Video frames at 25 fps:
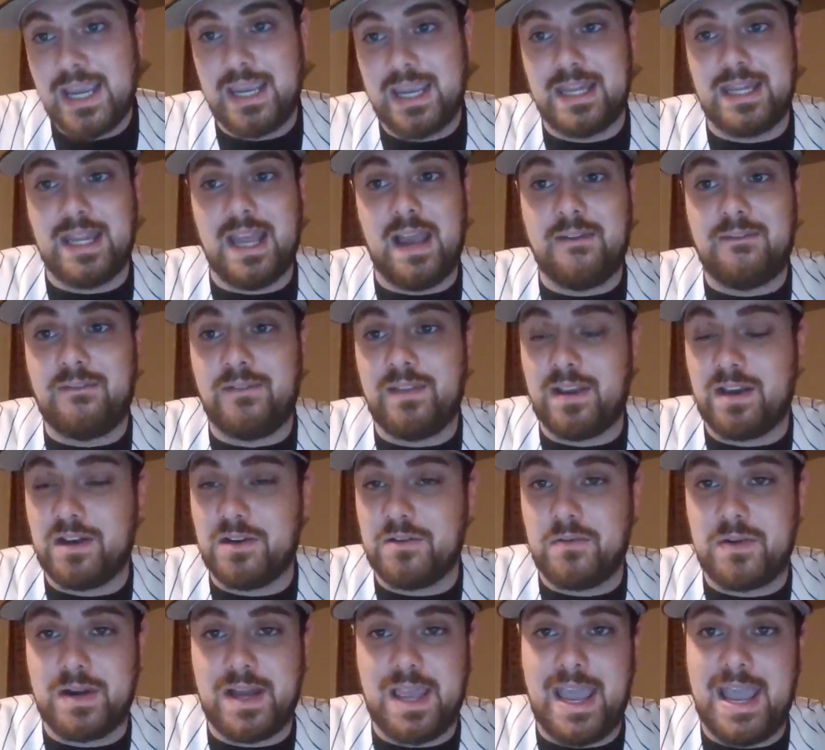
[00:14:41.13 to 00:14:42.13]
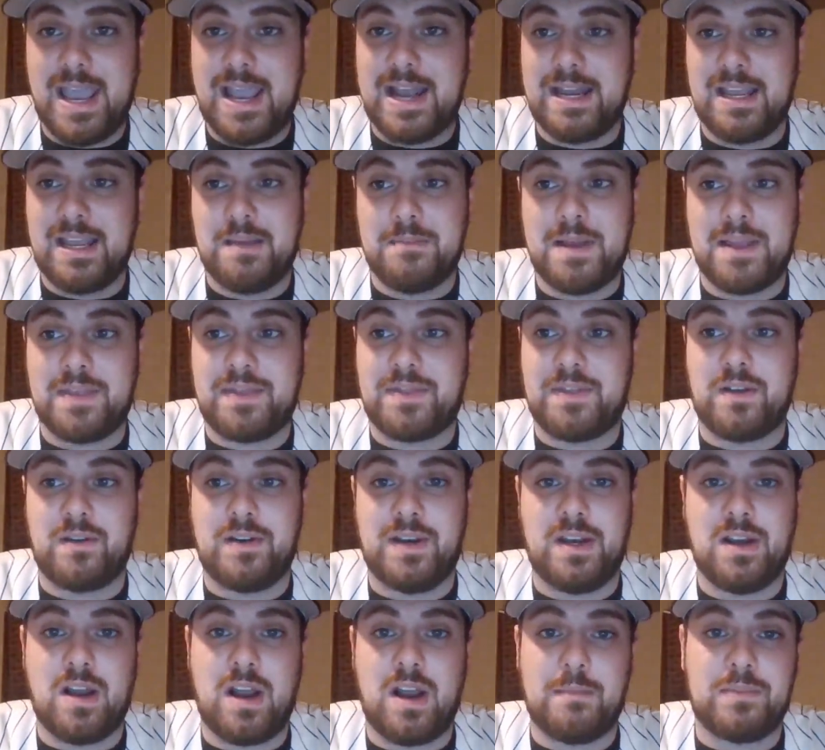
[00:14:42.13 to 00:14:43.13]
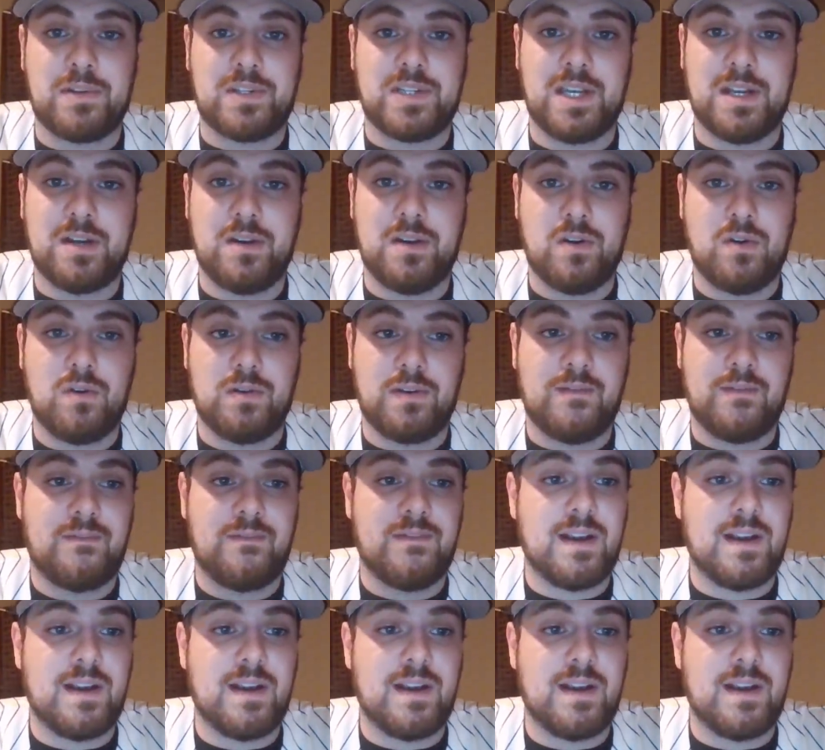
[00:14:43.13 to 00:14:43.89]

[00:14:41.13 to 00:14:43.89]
You're definitely going to want to add him at 39% owned.